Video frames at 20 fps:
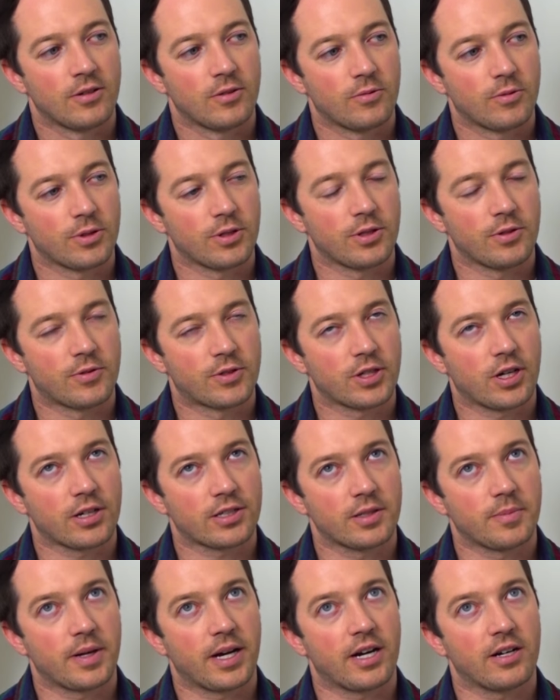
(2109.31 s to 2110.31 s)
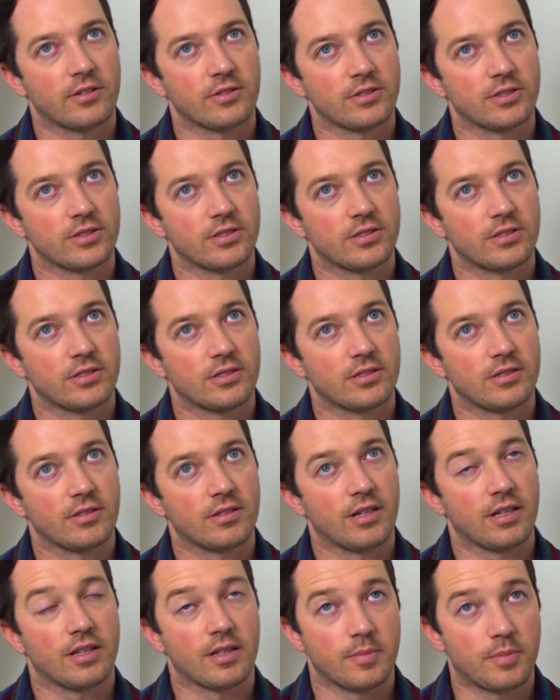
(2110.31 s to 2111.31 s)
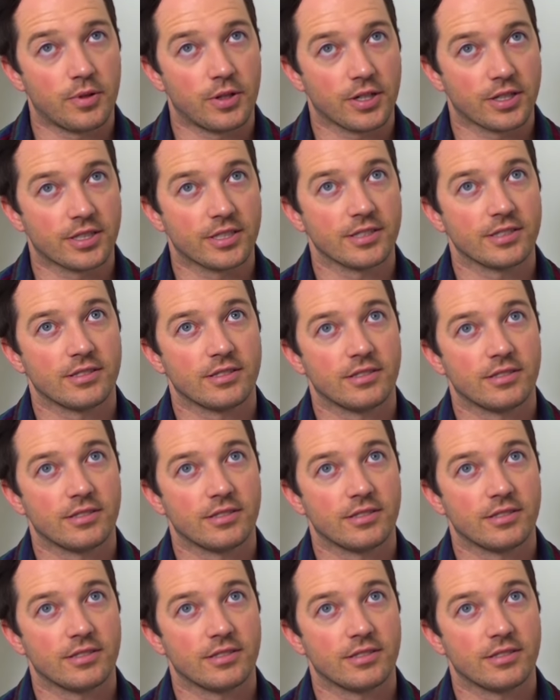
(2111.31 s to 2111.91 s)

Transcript: Well, you talked about in the book,